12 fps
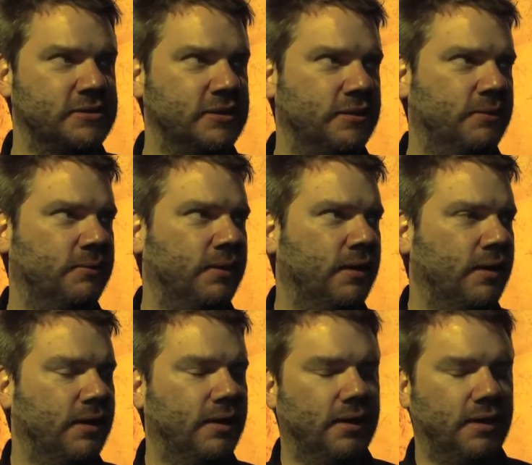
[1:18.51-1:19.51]
2.
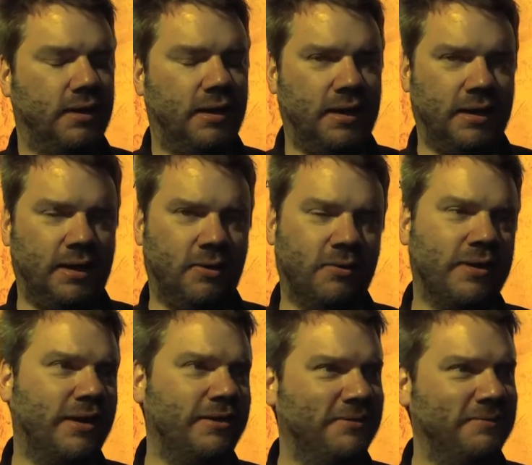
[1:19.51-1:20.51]
Oh
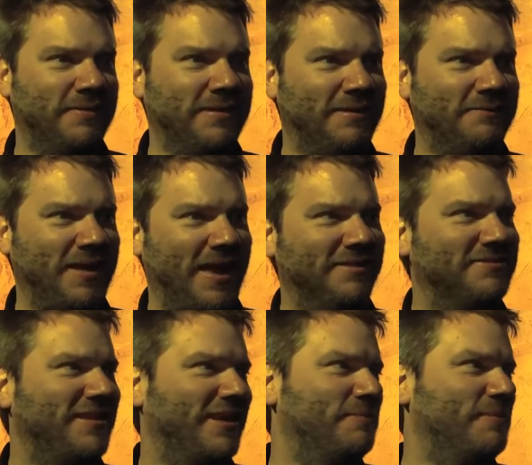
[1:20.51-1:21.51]
god, you're gonna now
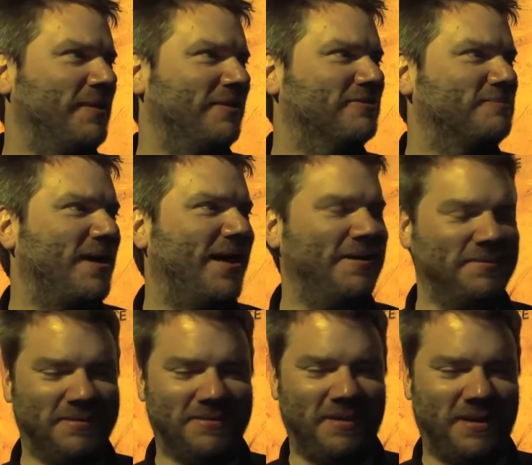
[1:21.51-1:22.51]
Aztec. You put me on the spot. I'm
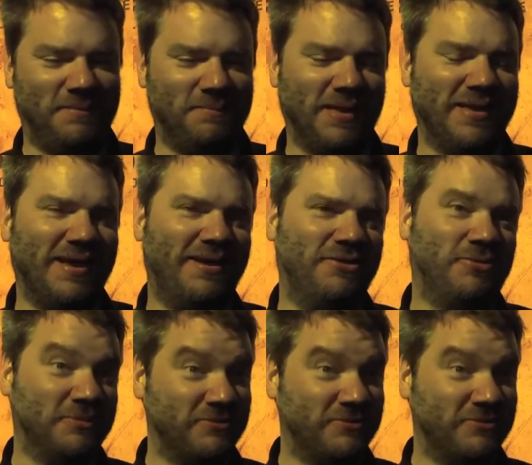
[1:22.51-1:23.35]
gonna blank out here, so I'm gonna